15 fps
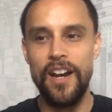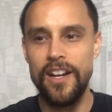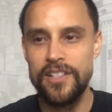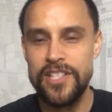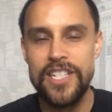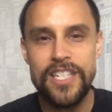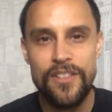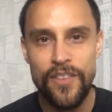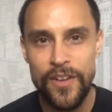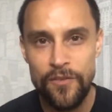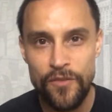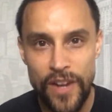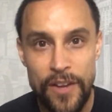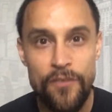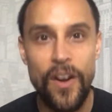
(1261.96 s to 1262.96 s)
she's an
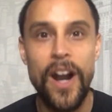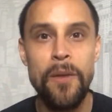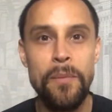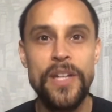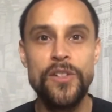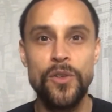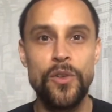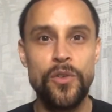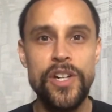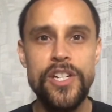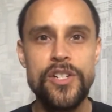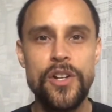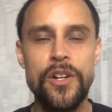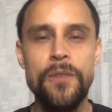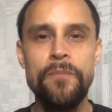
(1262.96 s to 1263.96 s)
environmental
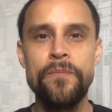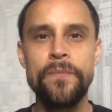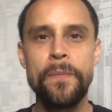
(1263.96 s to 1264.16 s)
creature,